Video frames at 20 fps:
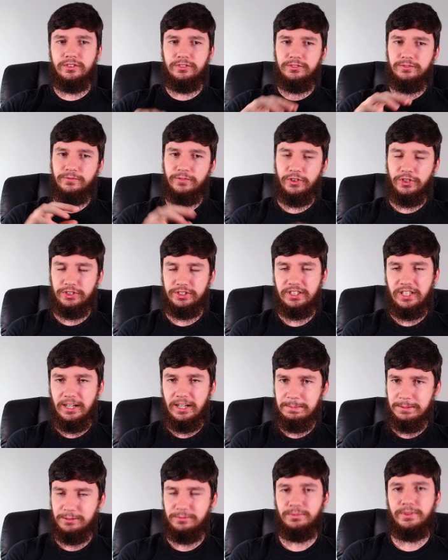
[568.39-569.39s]
those first
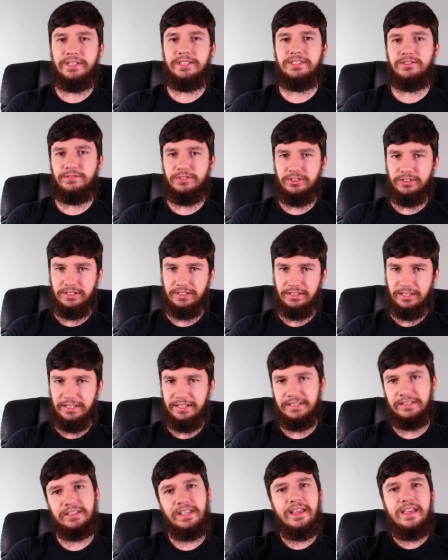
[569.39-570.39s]
couple of weeks of using
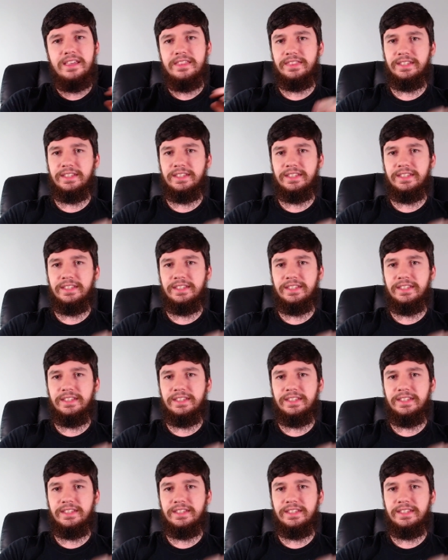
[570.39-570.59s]
Linux